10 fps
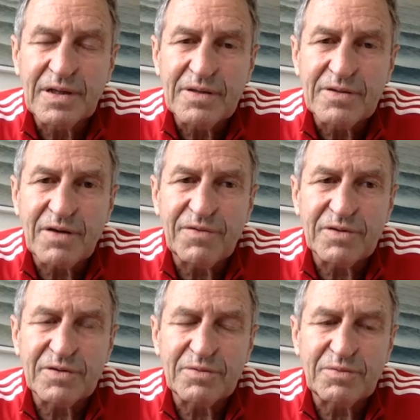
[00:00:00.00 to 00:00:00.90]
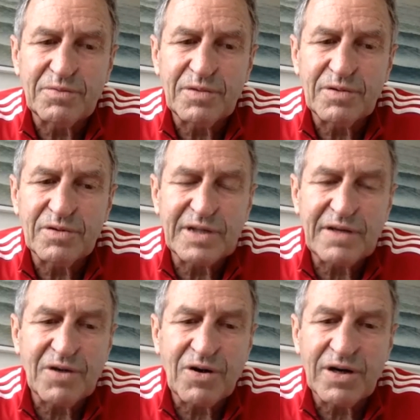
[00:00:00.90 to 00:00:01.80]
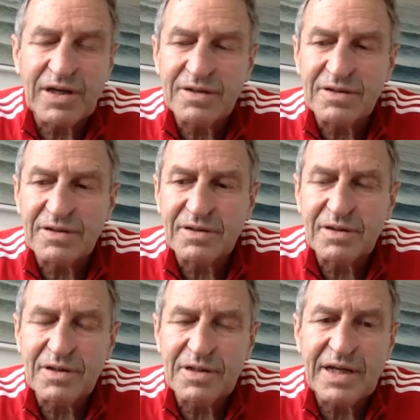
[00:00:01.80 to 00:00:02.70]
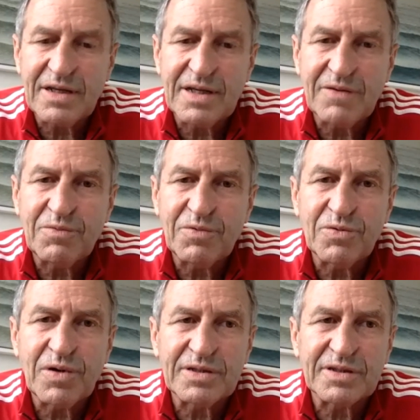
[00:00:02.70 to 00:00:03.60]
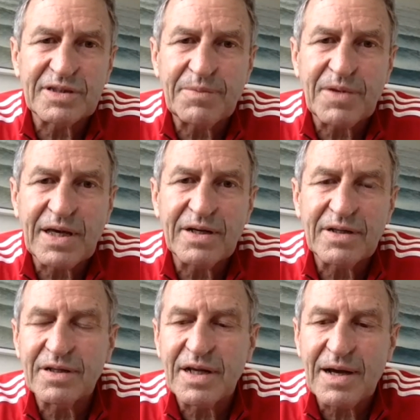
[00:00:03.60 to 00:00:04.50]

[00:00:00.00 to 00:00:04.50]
So if it's Steve and I against Ted would always accept that and